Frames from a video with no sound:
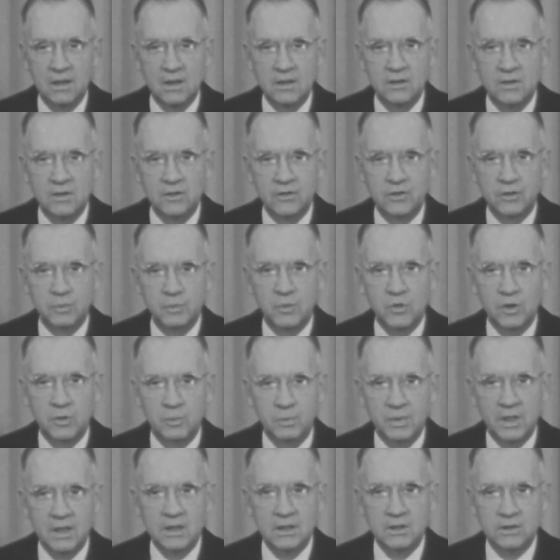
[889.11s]
to support
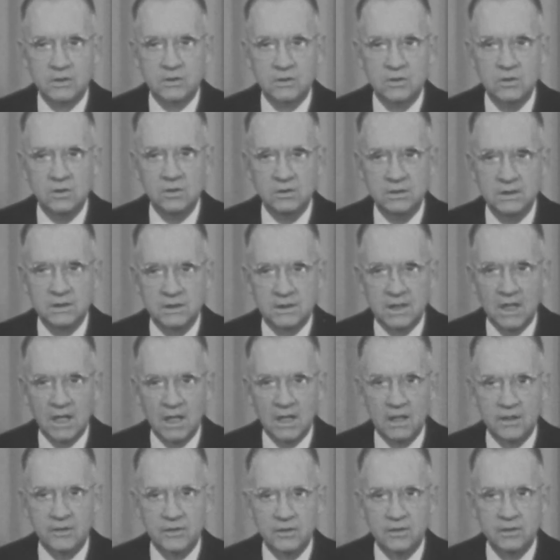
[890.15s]
better schools and
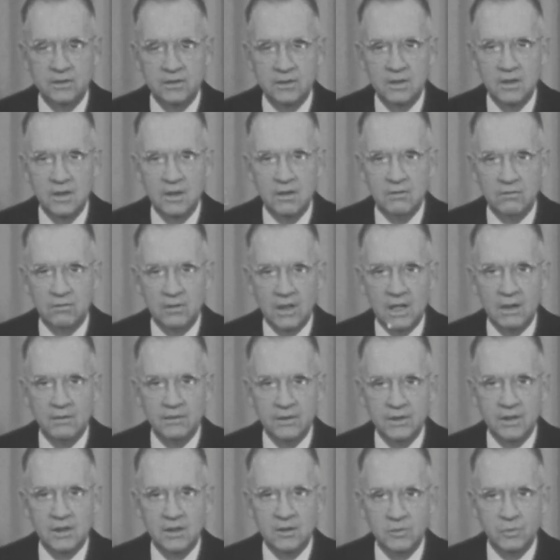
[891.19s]
colleges for our
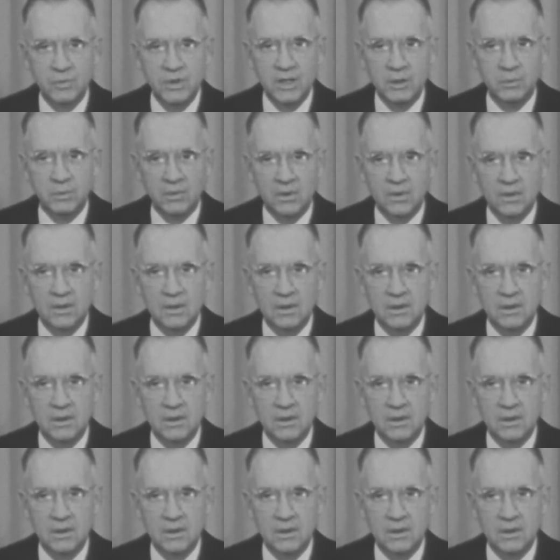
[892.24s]
young people.